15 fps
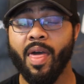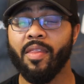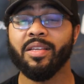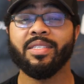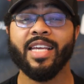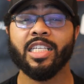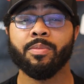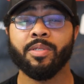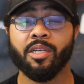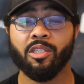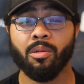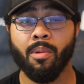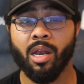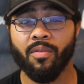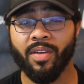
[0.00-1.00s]
Now, this next
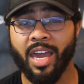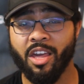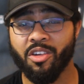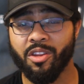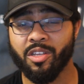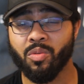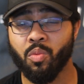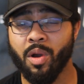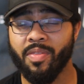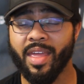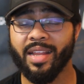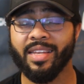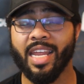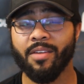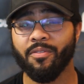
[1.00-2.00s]
particular modification is one
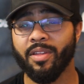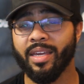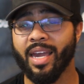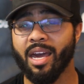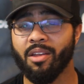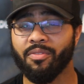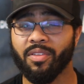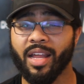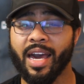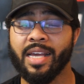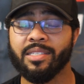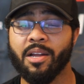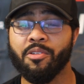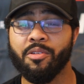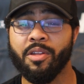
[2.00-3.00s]
that definitely kind of
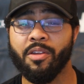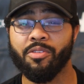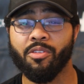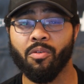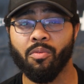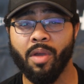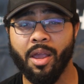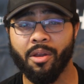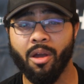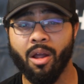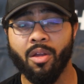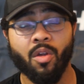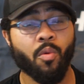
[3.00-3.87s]
flies underneath the radar.